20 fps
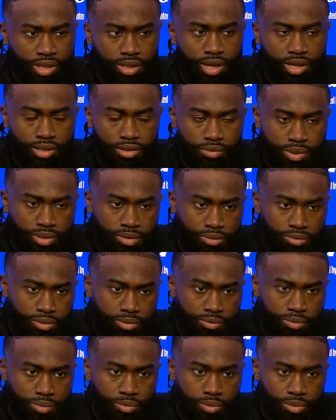And
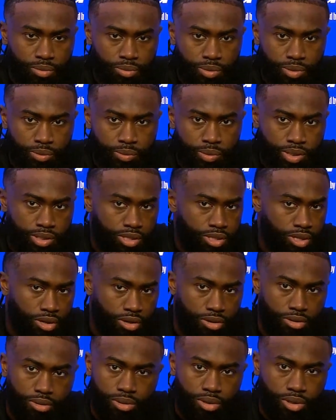we're
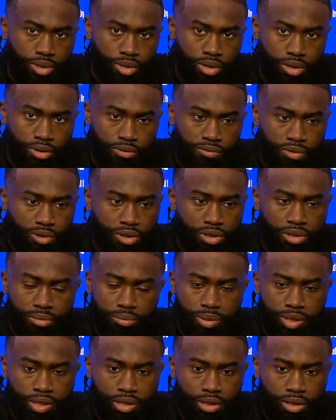Joe for a
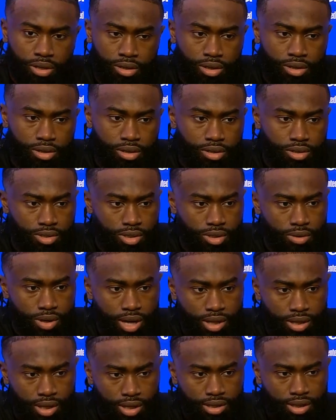little bit longer. Joe
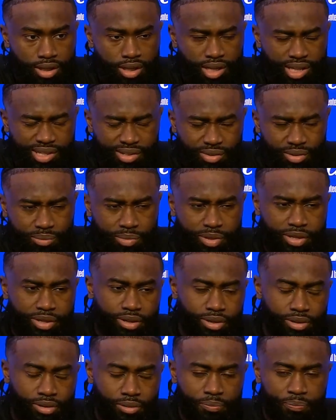had like the interim
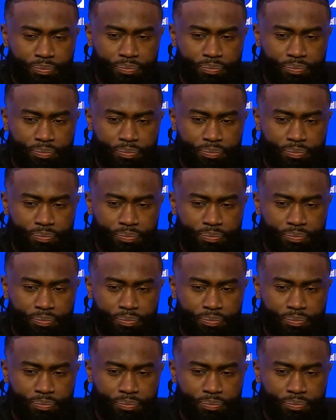year,